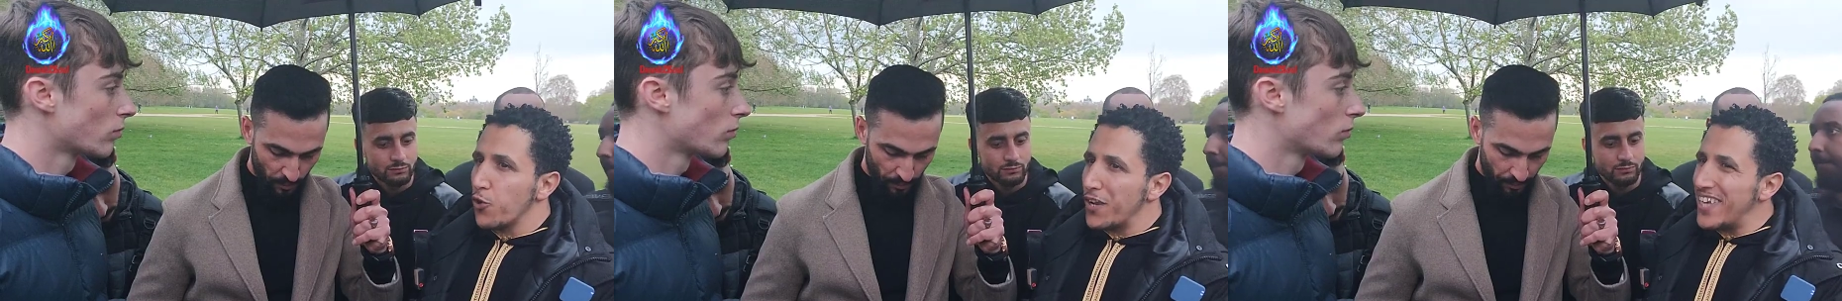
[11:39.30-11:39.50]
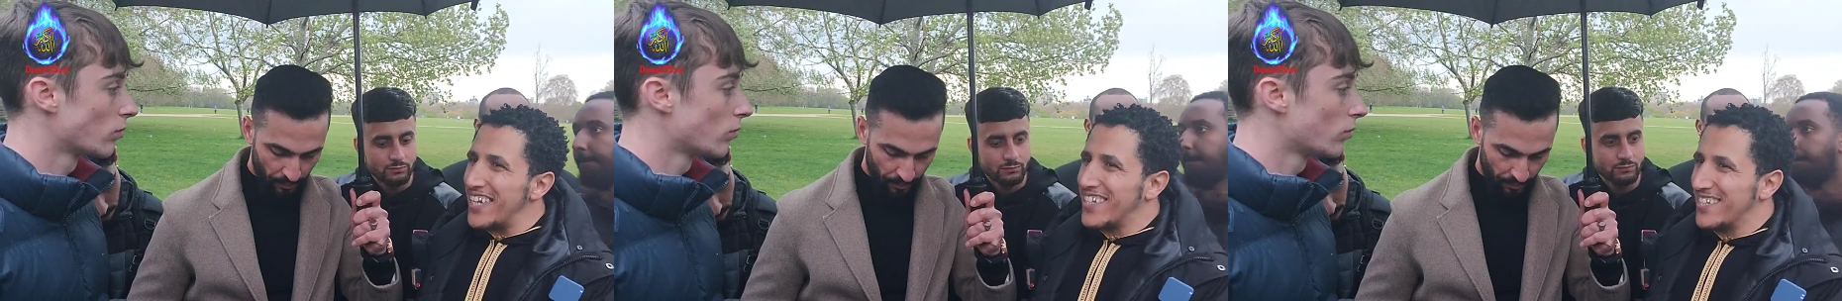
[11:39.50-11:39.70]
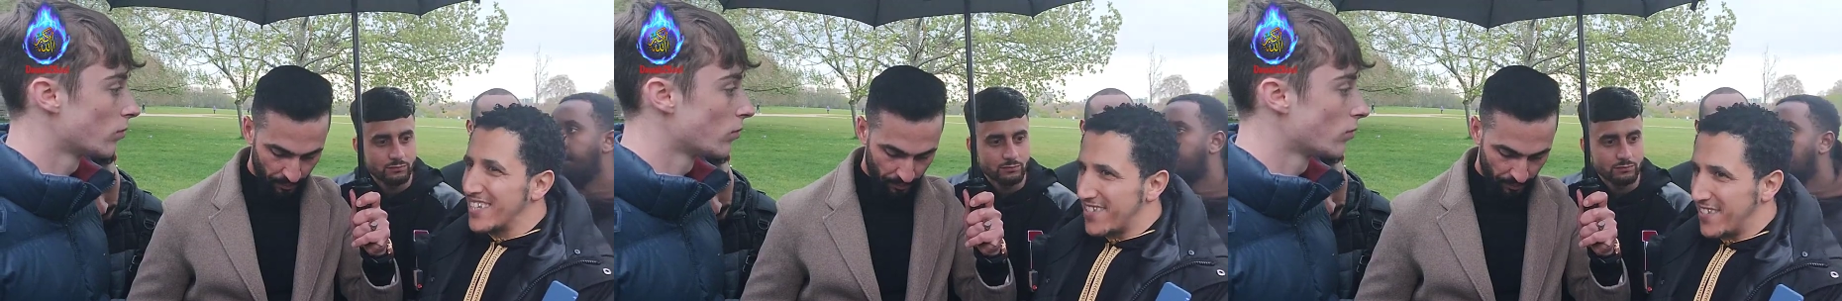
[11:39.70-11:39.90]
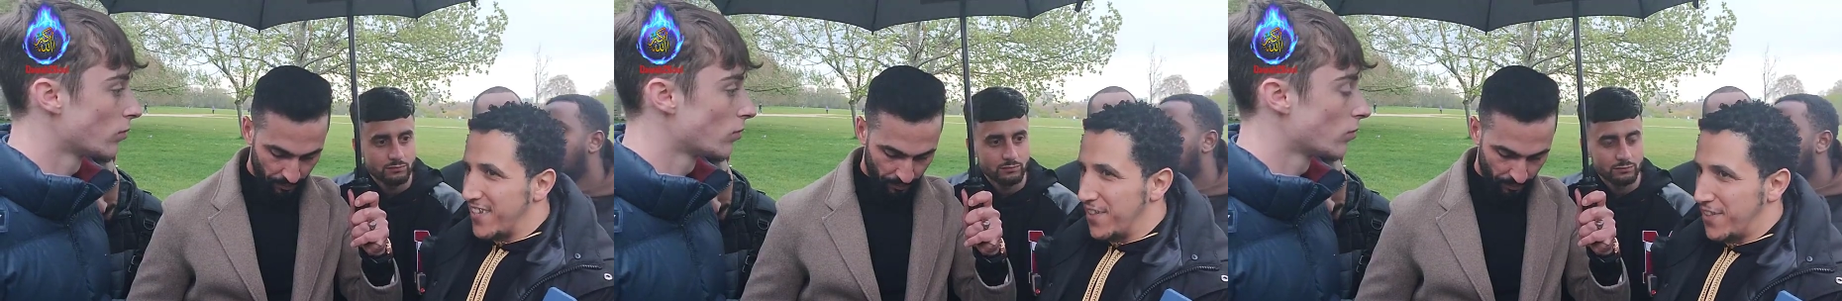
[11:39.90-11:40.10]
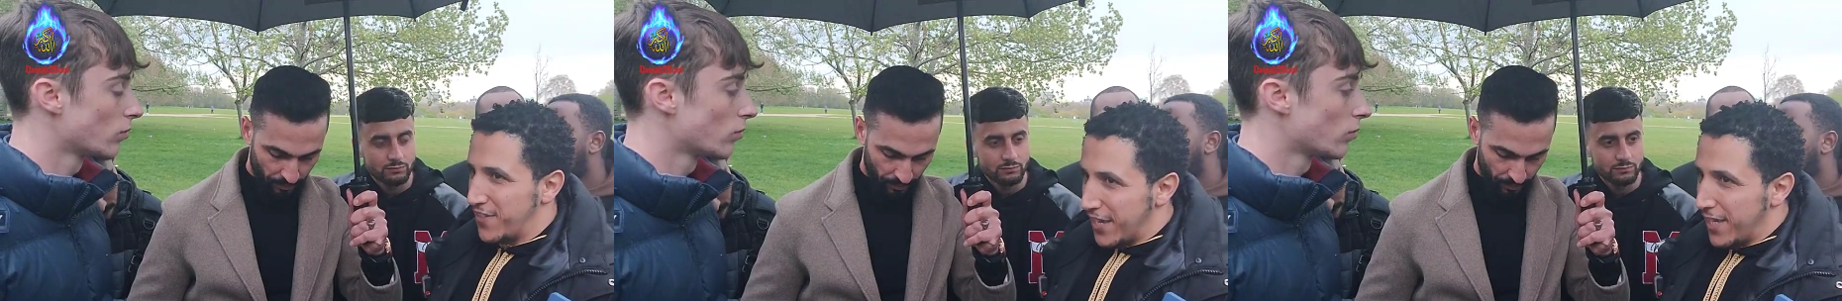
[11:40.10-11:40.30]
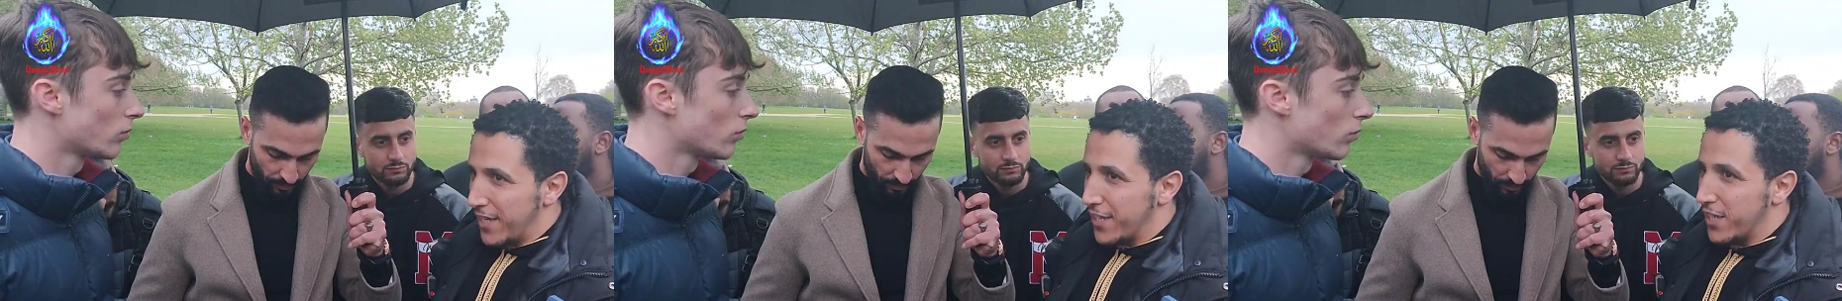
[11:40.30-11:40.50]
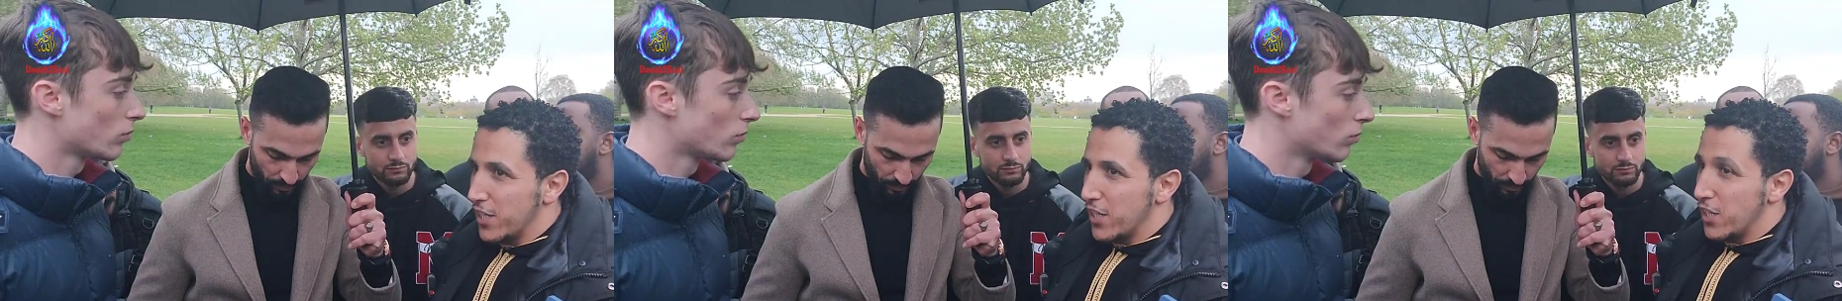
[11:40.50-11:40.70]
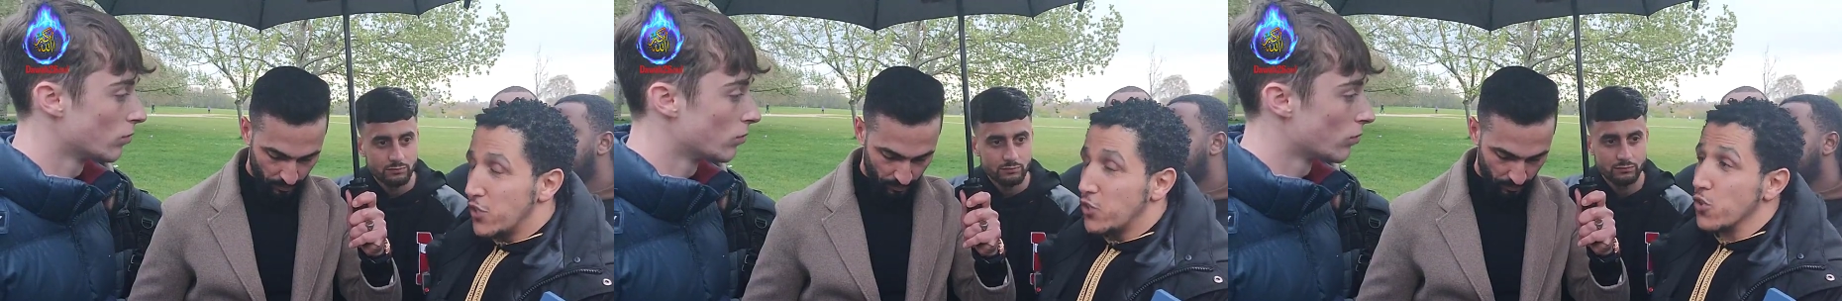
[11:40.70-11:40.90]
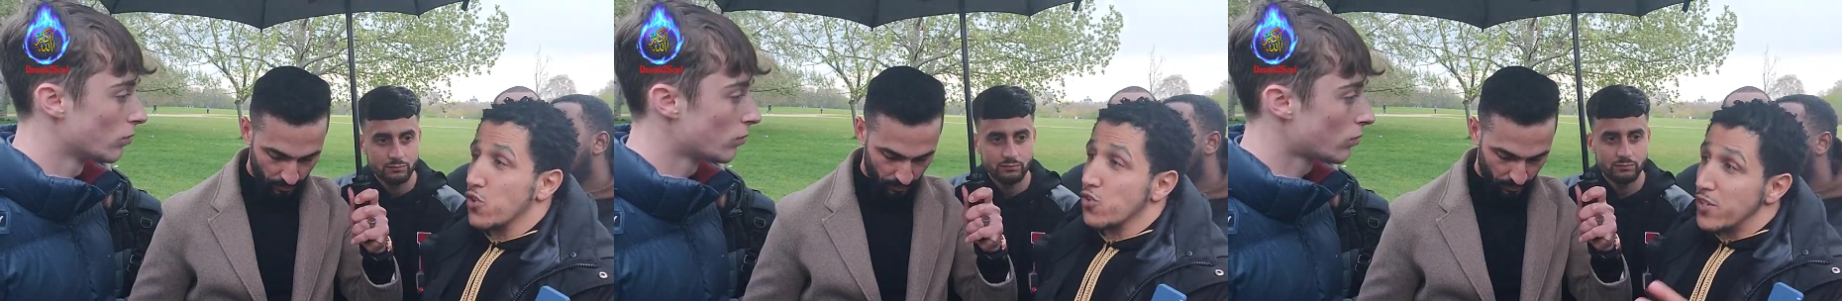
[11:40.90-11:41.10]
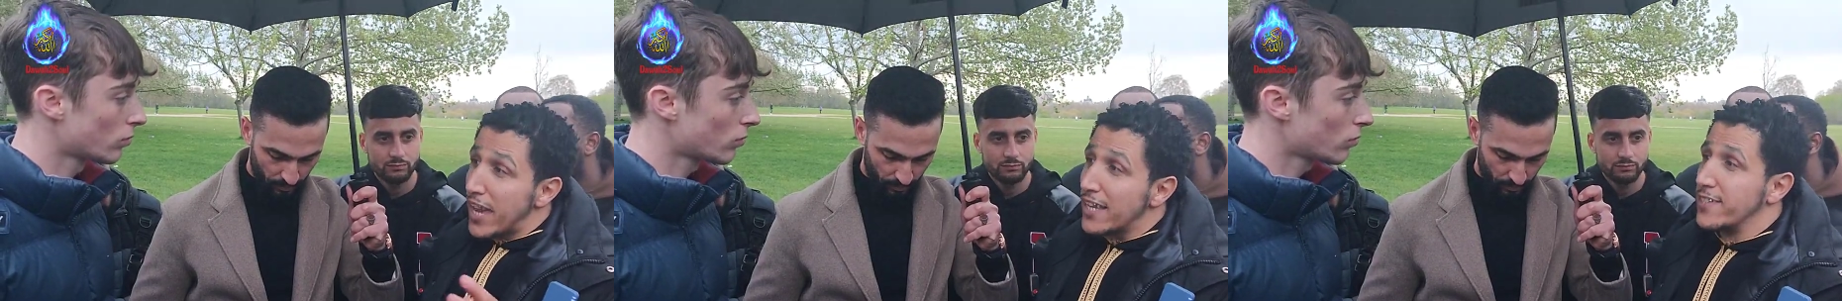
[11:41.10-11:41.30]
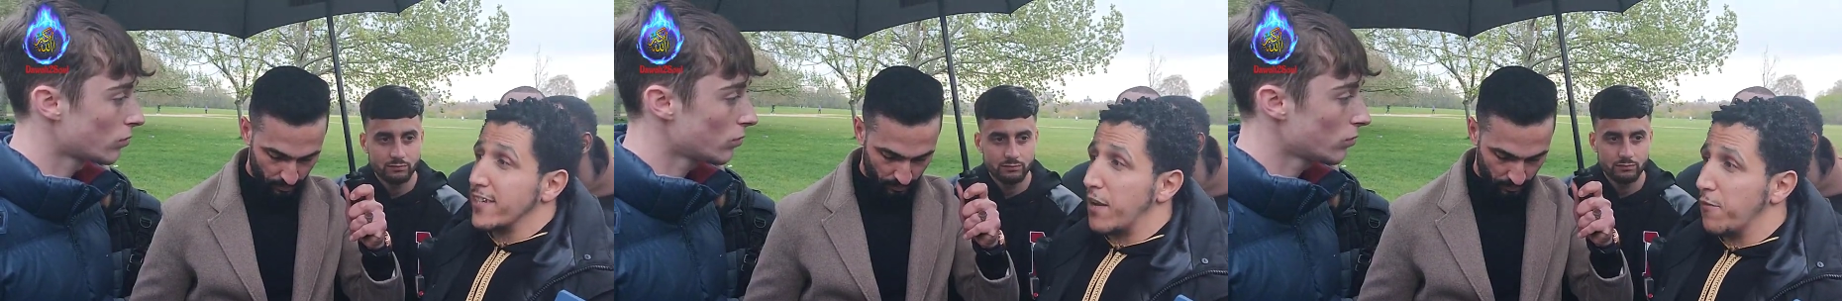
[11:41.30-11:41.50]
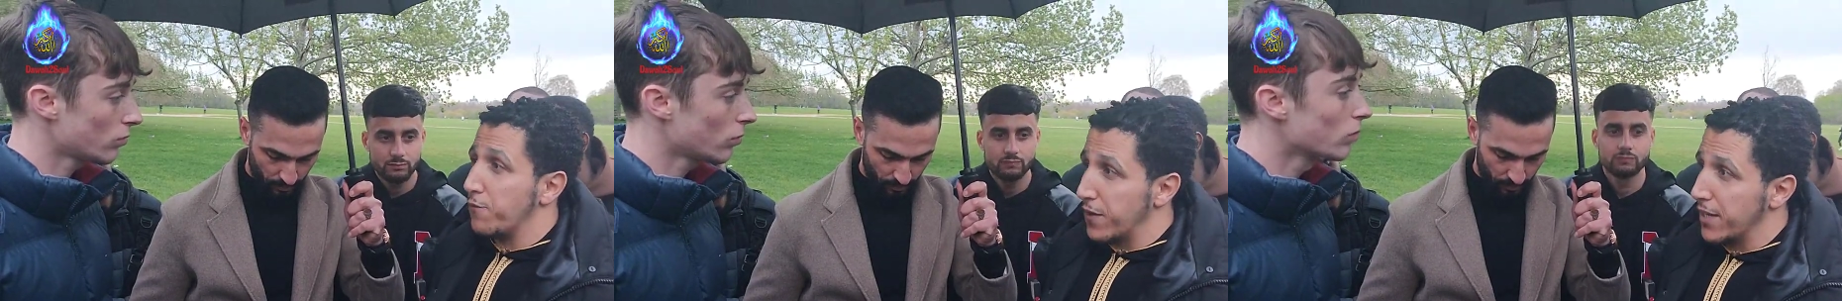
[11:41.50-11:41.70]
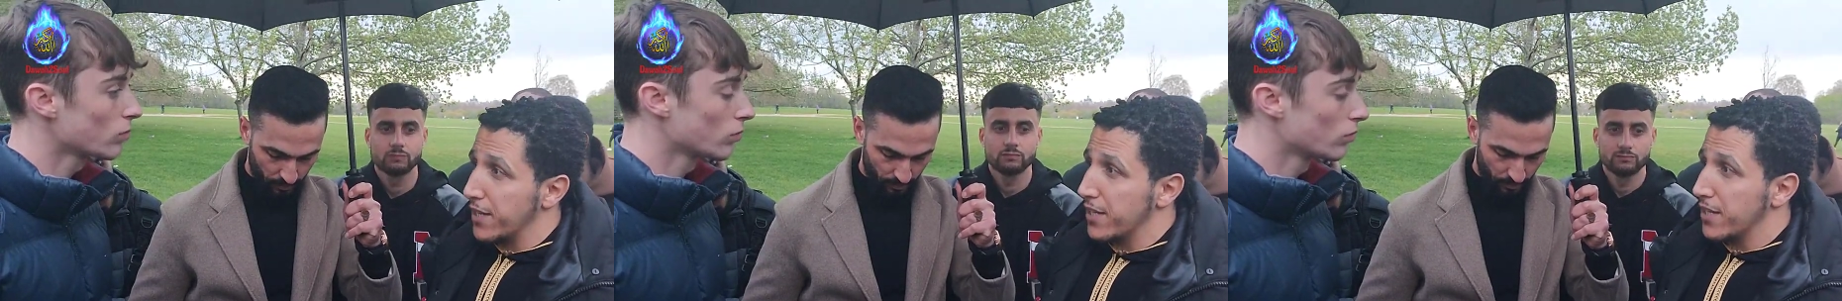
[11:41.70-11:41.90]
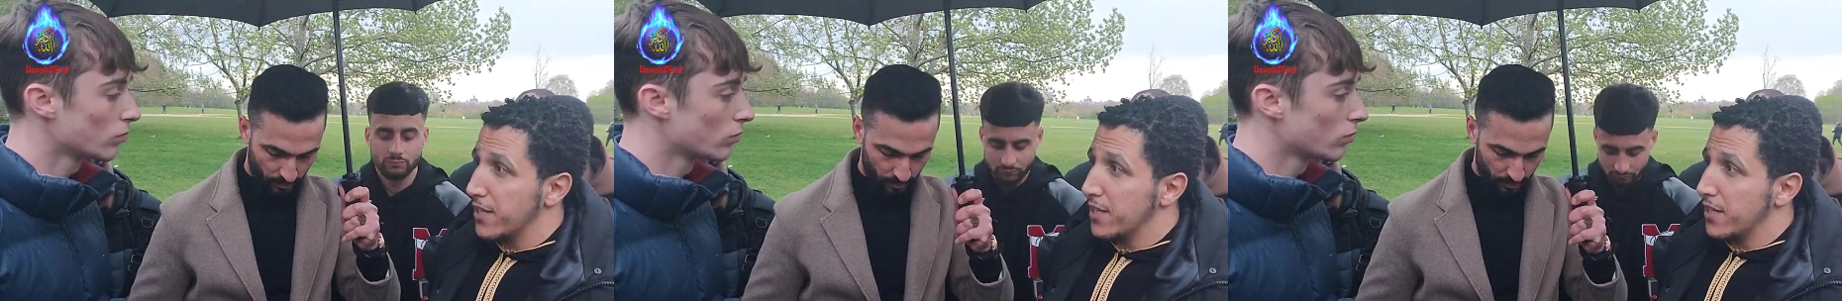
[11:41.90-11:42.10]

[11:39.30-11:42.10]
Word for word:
Speaker 1: for non-existent thing to create something,